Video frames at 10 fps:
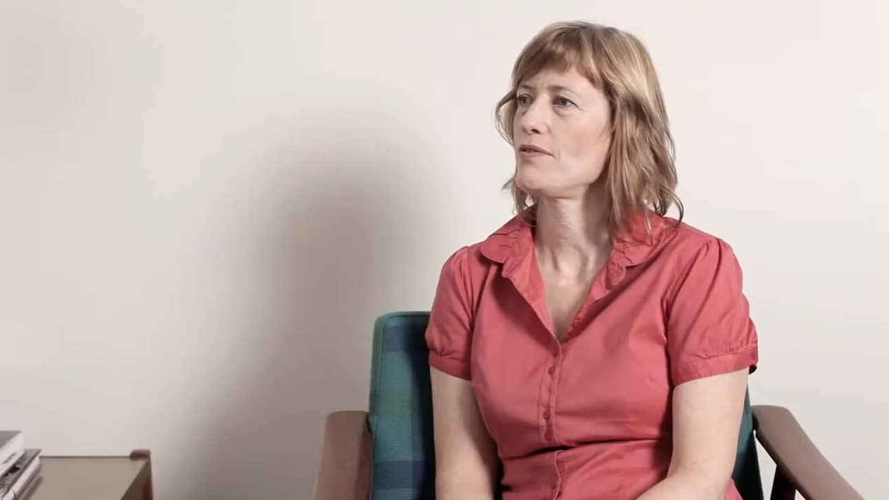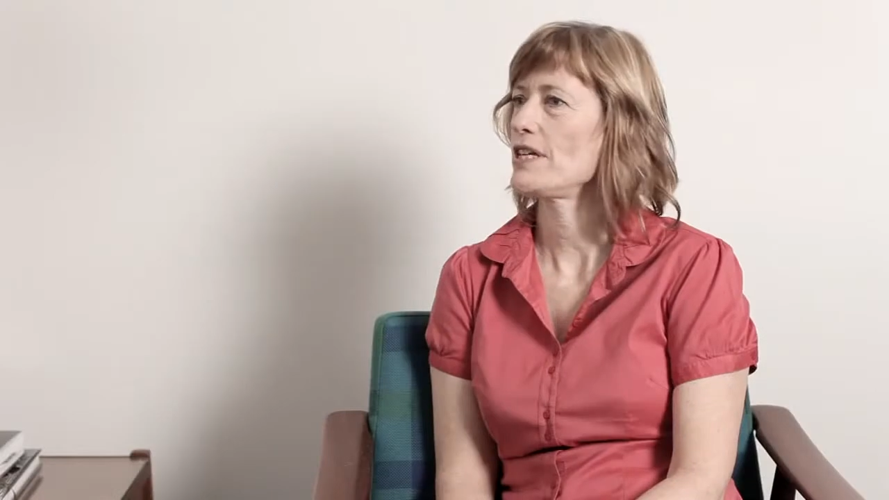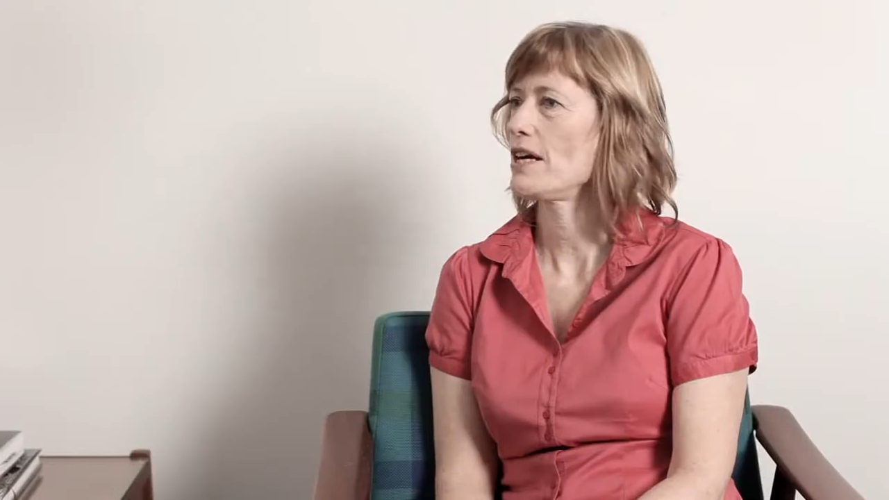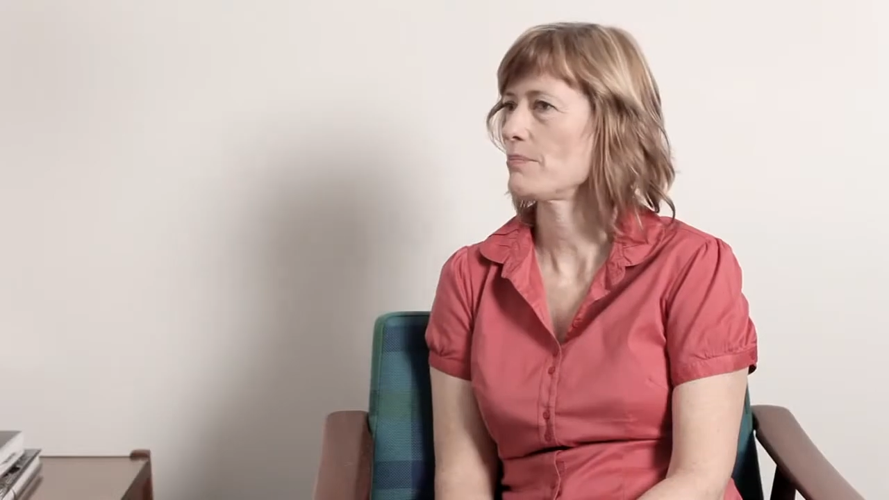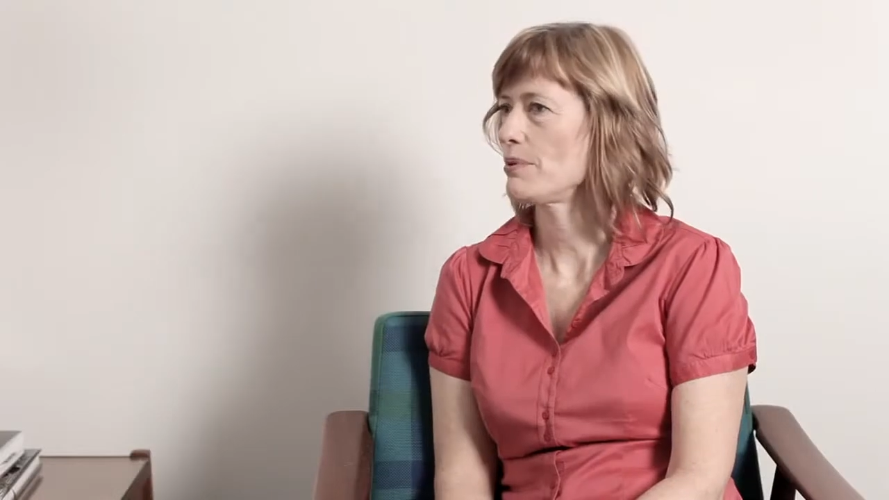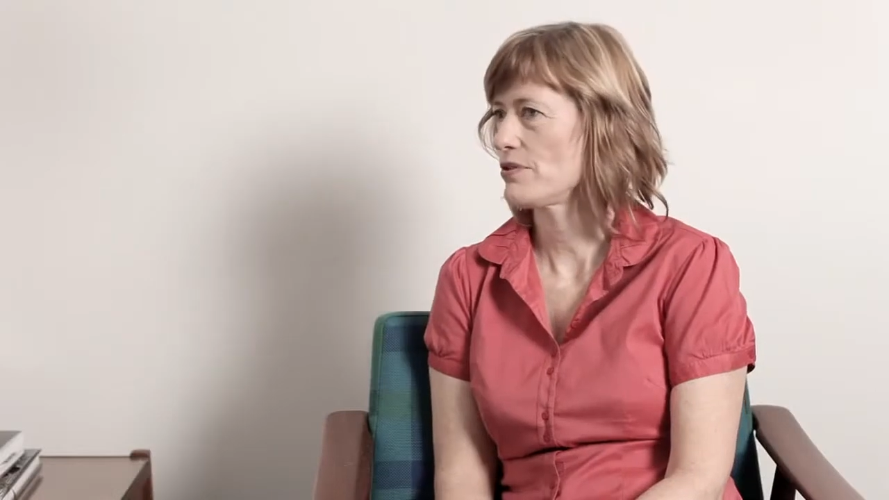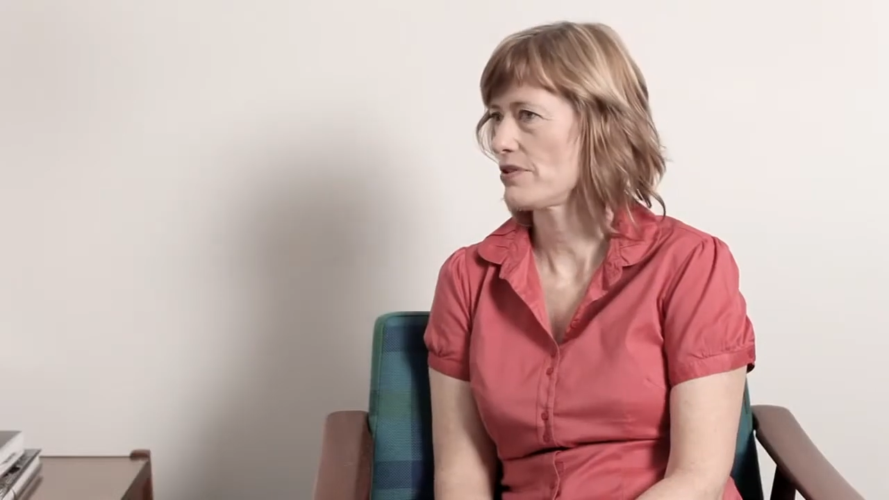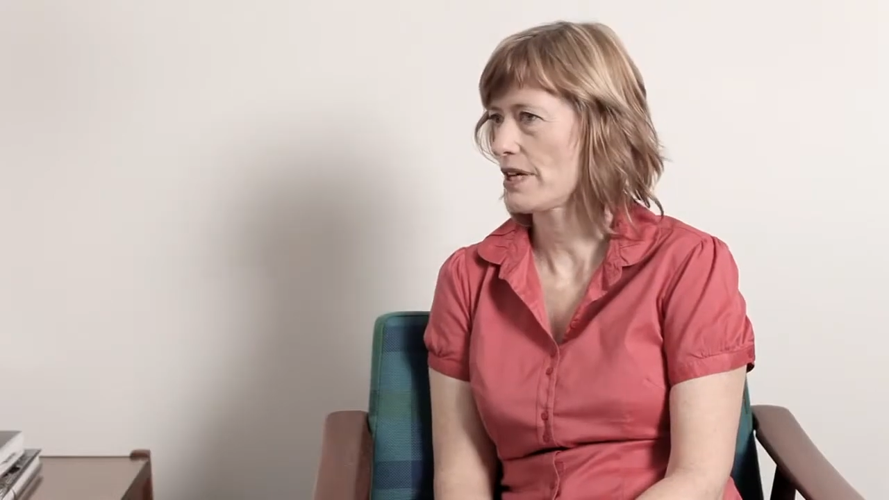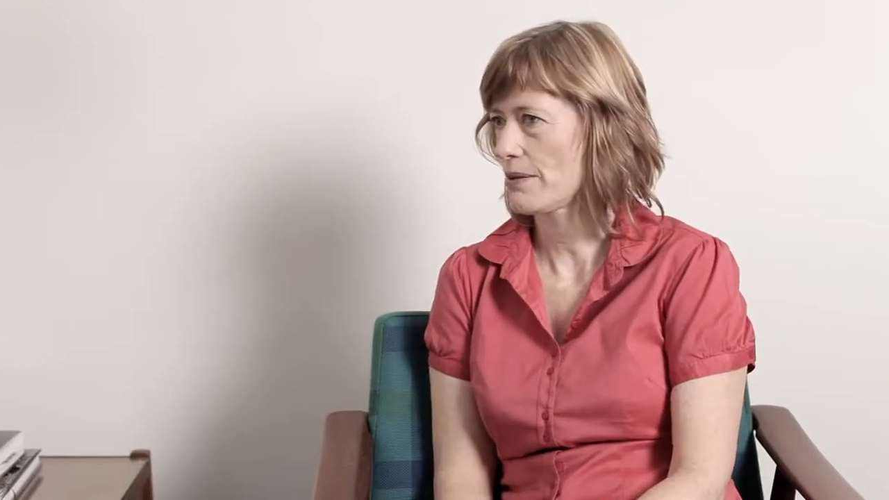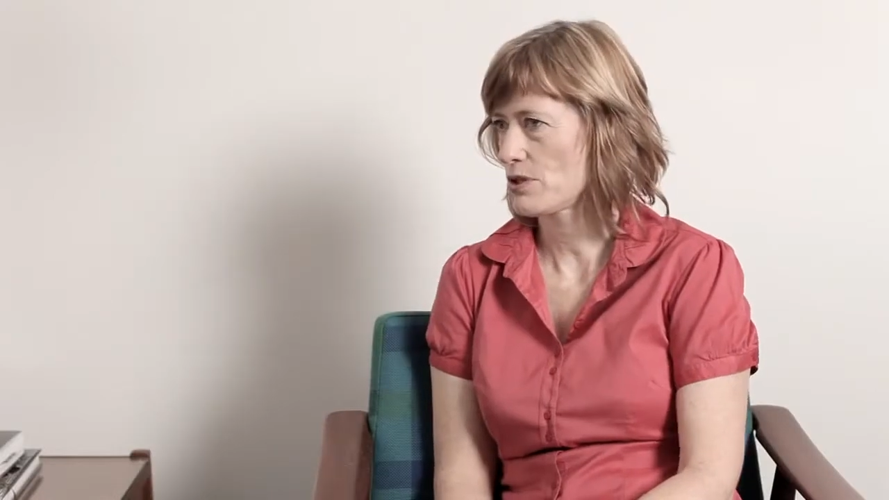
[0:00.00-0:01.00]
So if a young
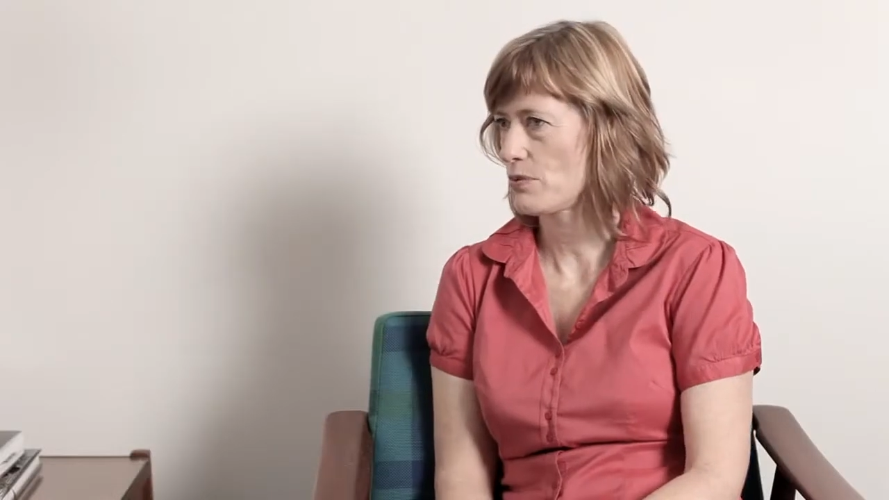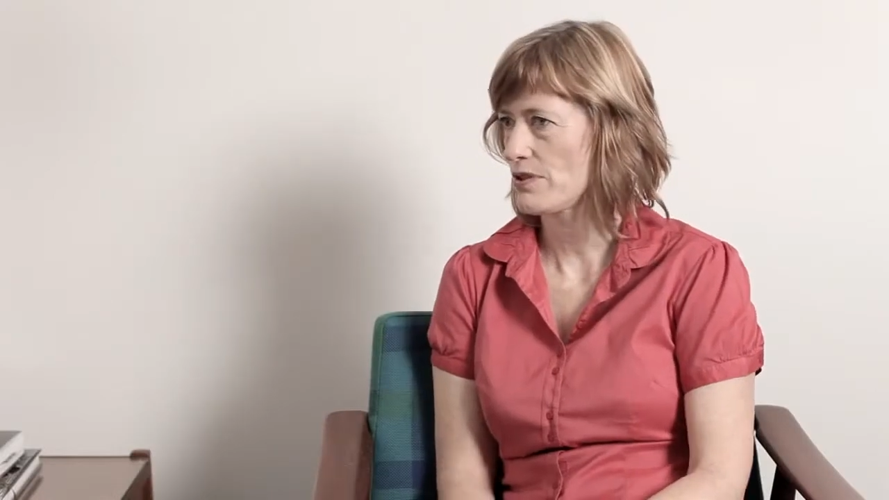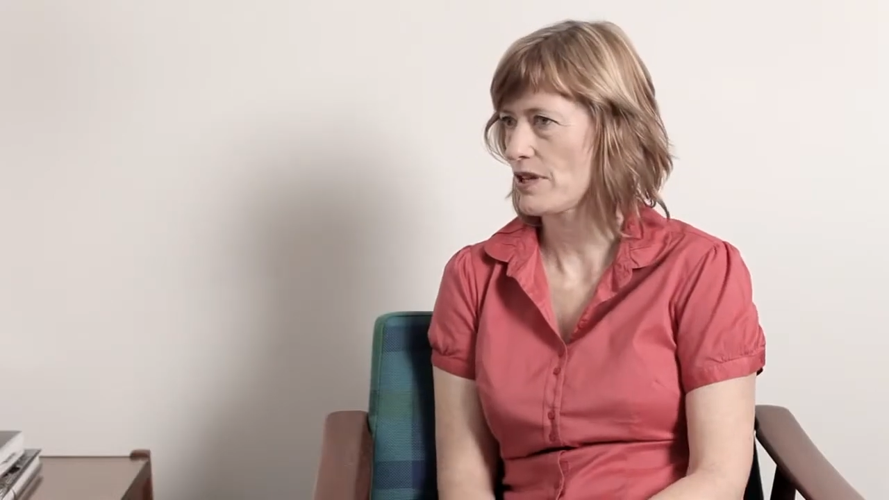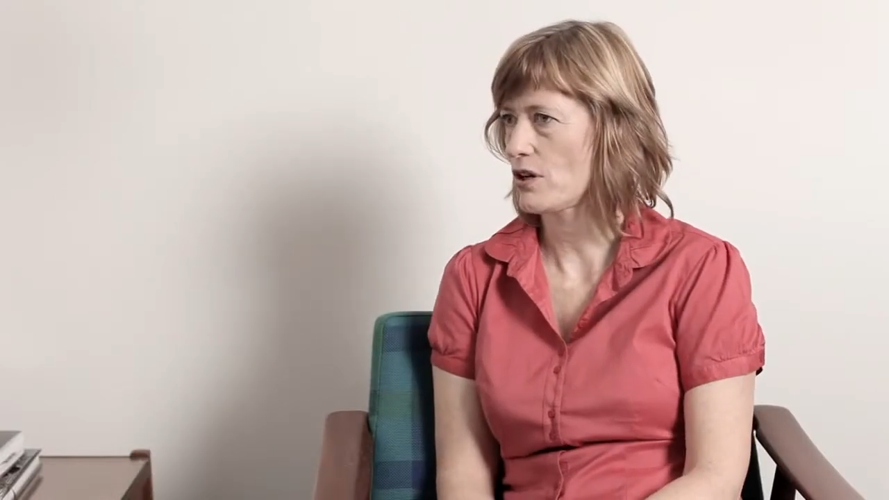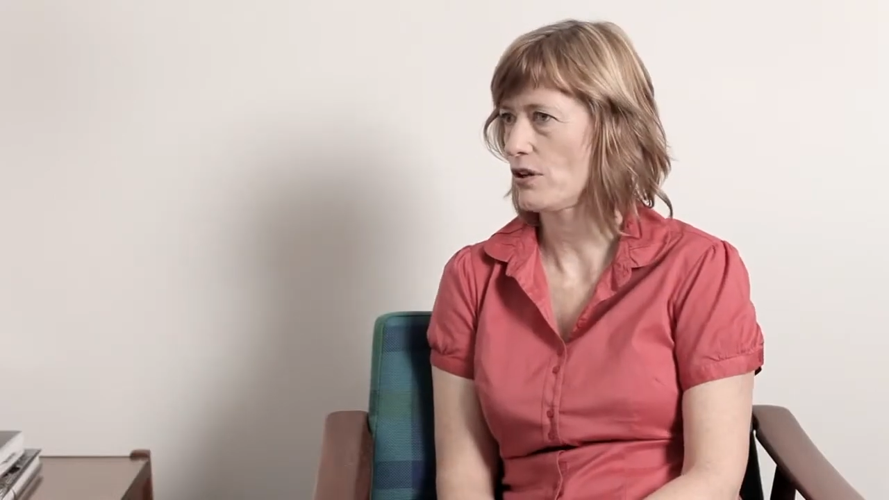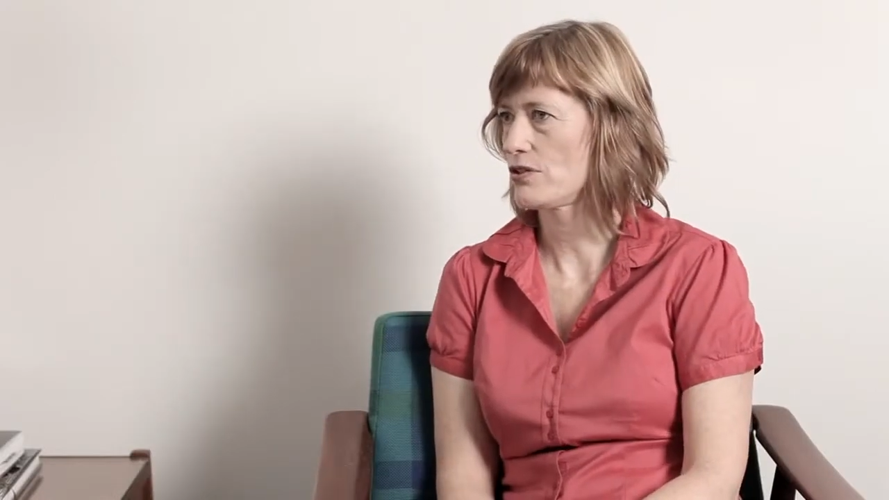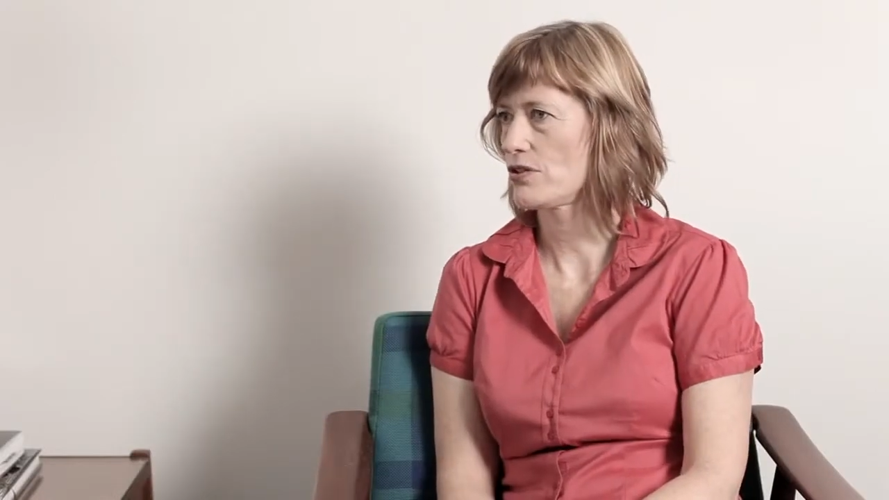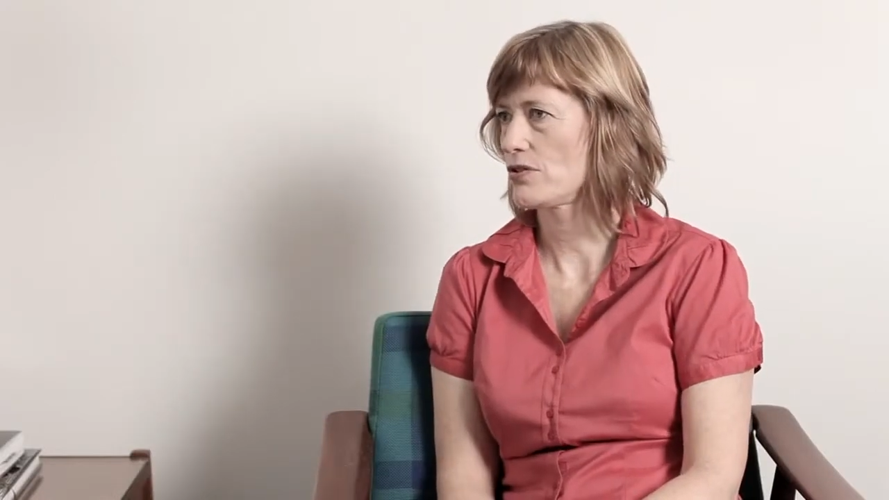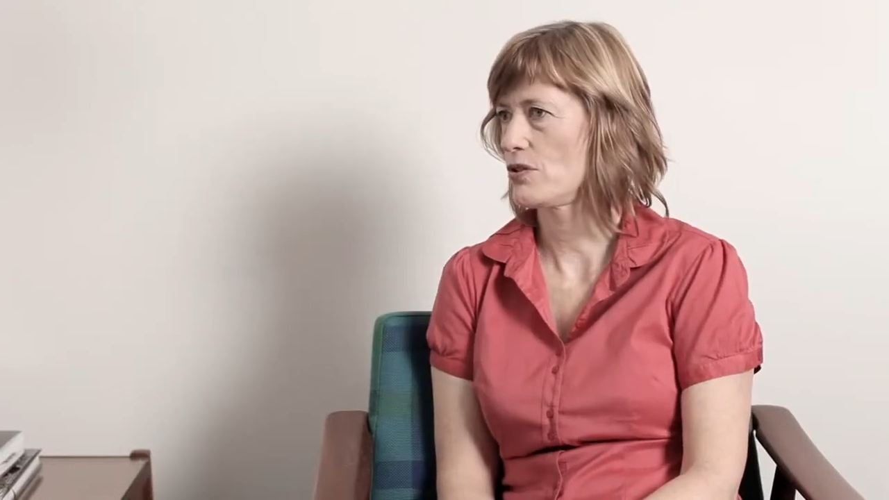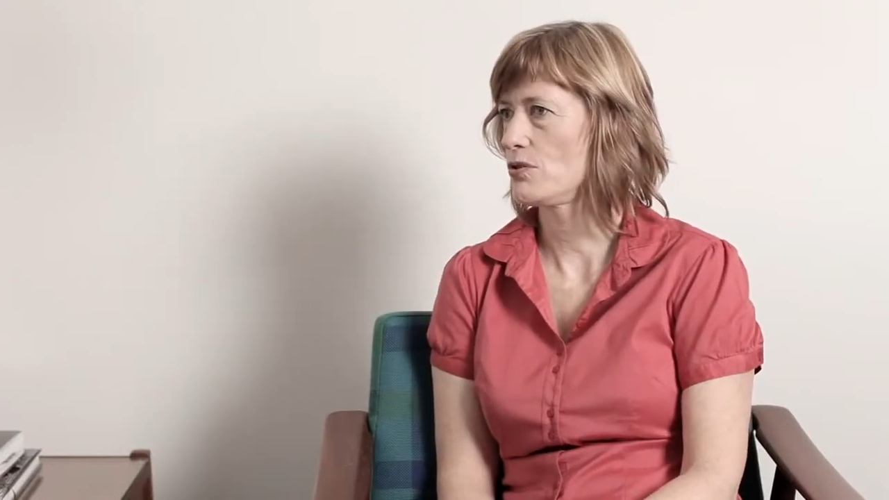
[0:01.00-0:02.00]
person comes to a psychologist